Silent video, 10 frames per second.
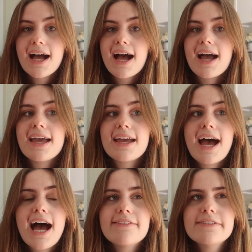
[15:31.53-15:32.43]
I
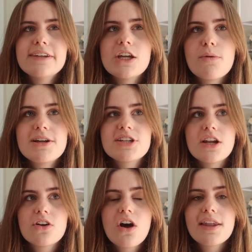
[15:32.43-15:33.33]
have a video on my
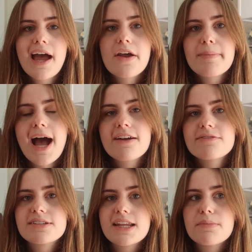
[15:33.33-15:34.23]
channel called How to Pack for
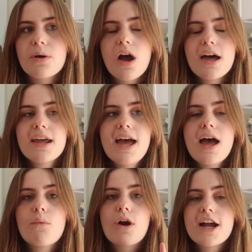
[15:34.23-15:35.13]
Study Abroad
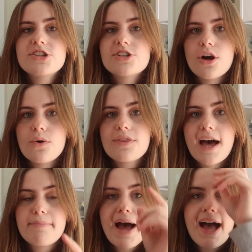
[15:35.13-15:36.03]
where I show
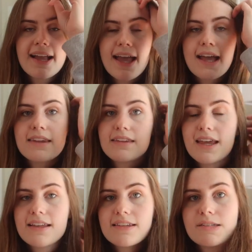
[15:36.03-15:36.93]
that bag and
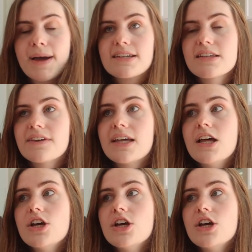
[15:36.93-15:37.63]
like the specs of it.